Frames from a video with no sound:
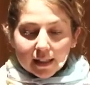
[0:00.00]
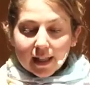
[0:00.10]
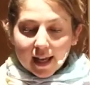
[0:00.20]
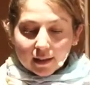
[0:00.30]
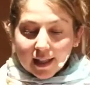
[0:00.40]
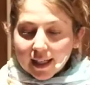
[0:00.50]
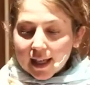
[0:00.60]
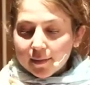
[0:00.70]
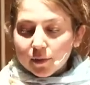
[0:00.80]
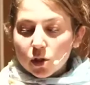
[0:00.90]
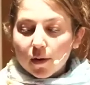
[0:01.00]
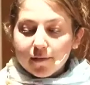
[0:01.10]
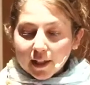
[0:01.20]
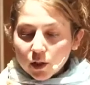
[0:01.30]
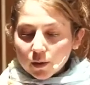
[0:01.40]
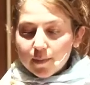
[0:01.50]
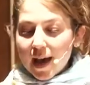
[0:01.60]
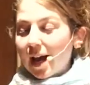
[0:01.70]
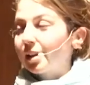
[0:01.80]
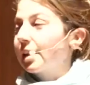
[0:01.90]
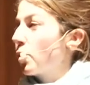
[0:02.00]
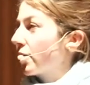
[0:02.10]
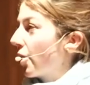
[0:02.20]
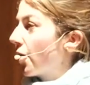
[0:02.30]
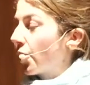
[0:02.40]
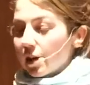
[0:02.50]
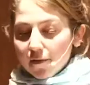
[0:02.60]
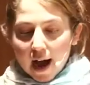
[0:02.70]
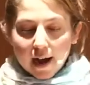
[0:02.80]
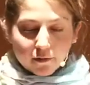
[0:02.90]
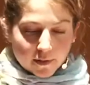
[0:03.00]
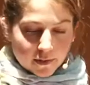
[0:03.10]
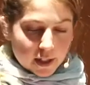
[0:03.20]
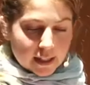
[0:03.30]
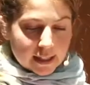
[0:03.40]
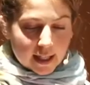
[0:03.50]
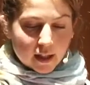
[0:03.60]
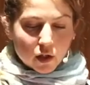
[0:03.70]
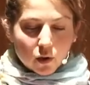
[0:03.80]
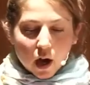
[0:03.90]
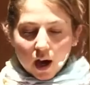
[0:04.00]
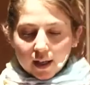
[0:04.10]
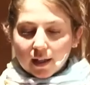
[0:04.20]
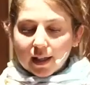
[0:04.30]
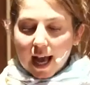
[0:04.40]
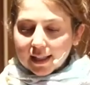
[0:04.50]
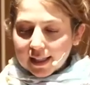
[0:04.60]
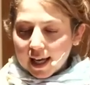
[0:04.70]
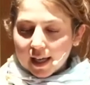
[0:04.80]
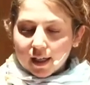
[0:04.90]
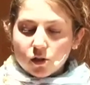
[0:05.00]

le led him to eventually paddling more than 35 rivers in the Yukon, Alaska,